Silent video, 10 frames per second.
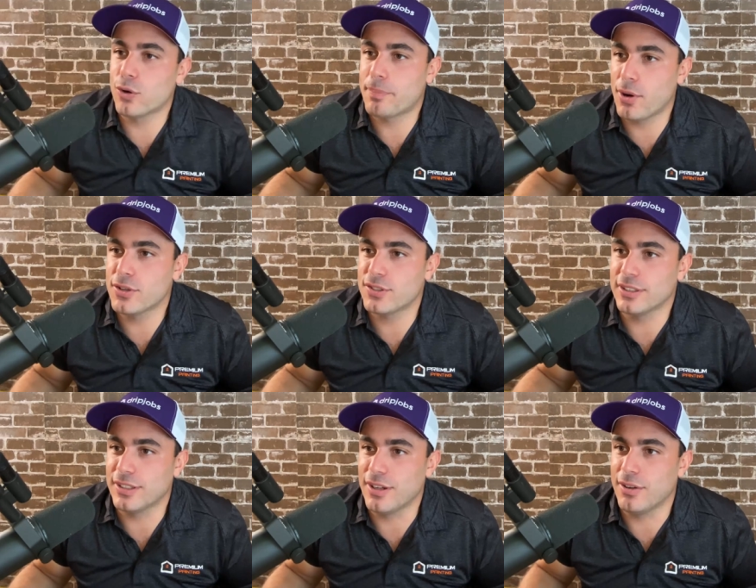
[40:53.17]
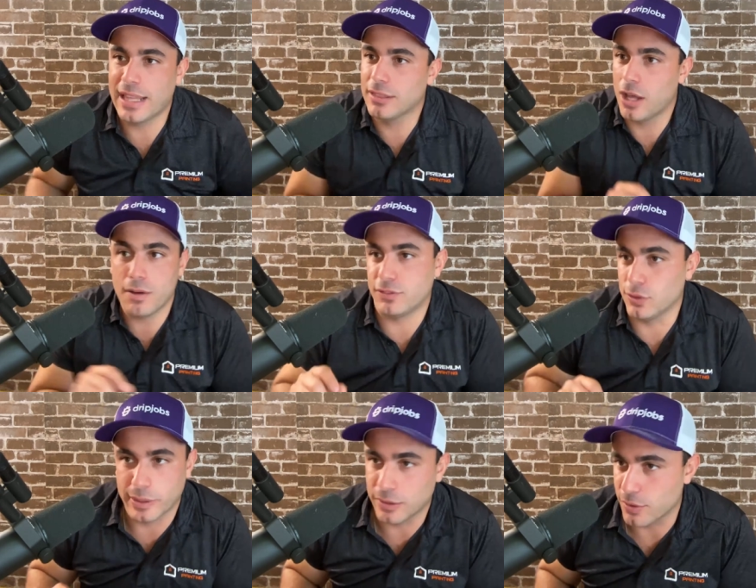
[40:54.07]
person, you know, and they love
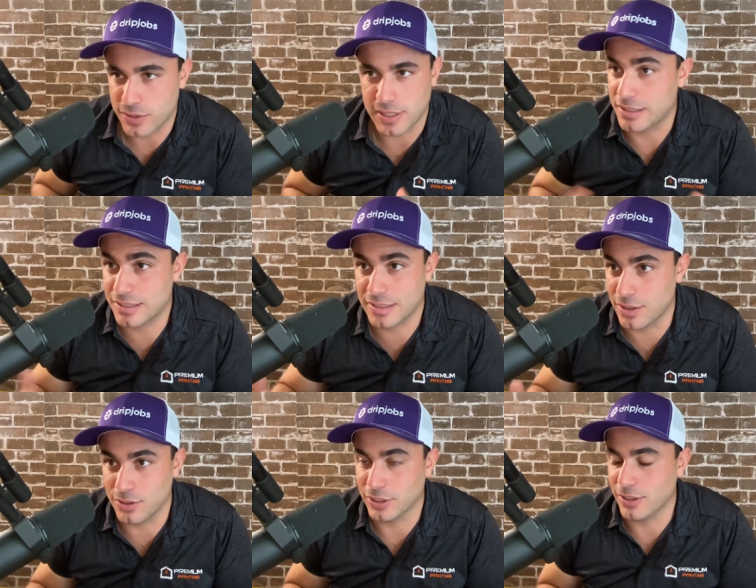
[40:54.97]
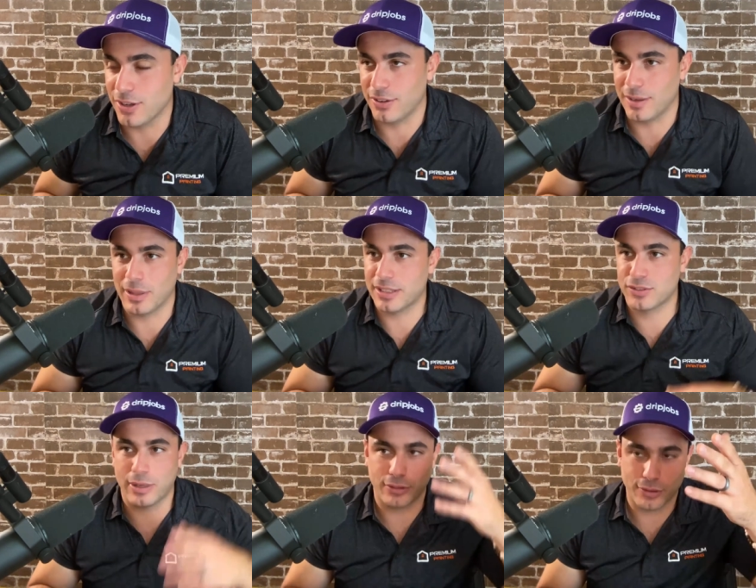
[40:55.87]
doing those things still, you know, and I'm like,
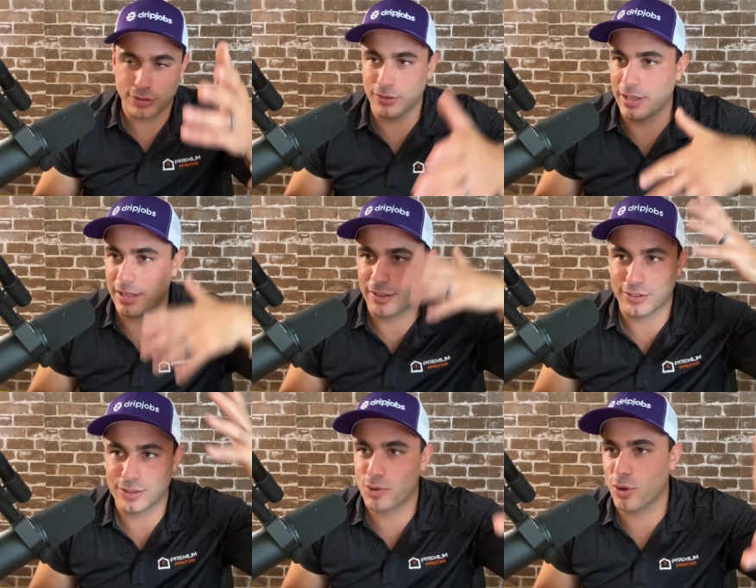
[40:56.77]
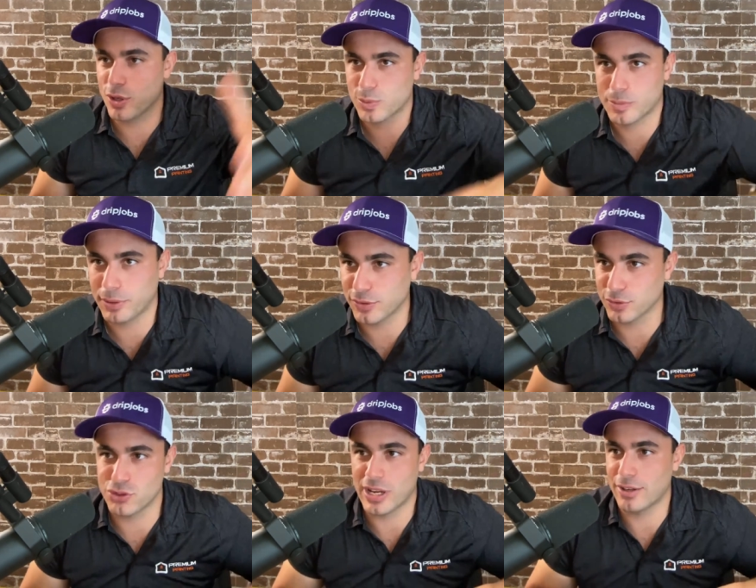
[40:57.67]
so I looked online, I looked up crossword
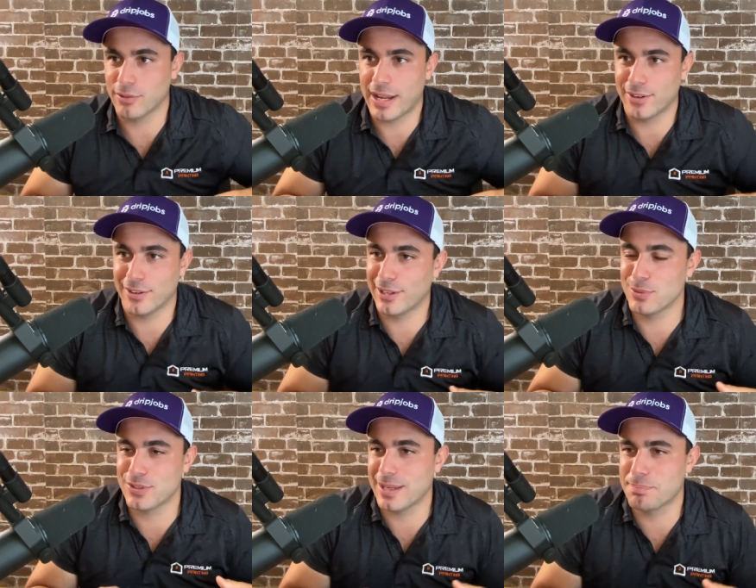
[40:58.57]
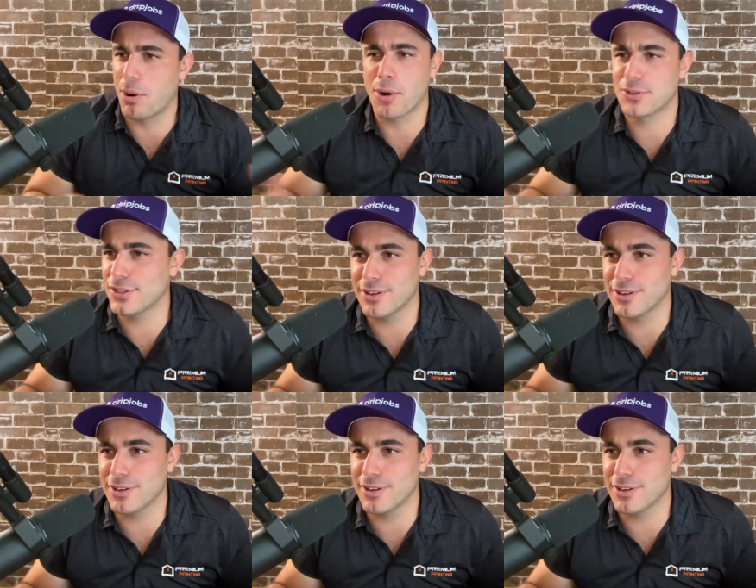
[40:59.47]
puzzle generator and it was like parts of your